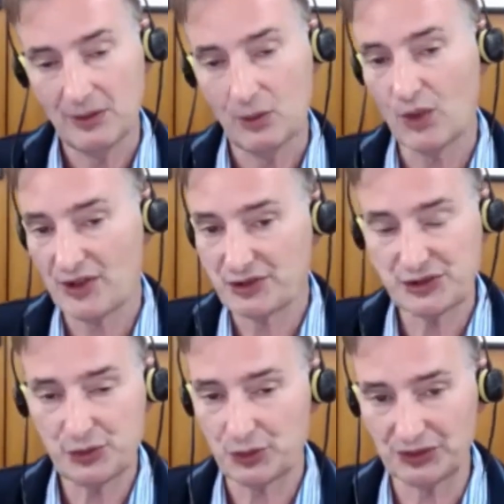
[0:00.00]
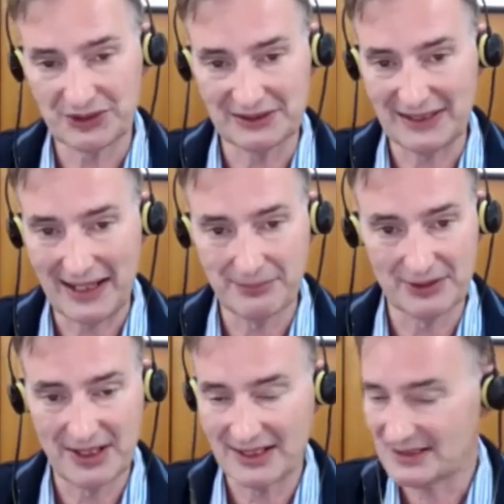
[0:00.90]
Whether you call it a lab or
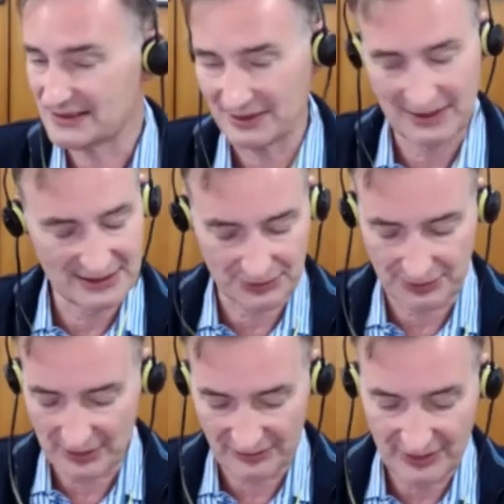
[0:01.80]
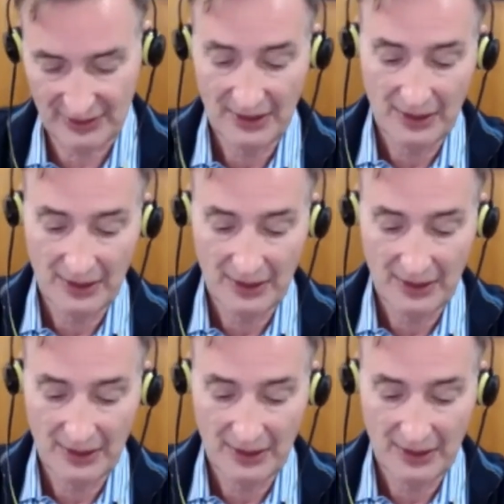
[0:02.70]
not is irrelevant.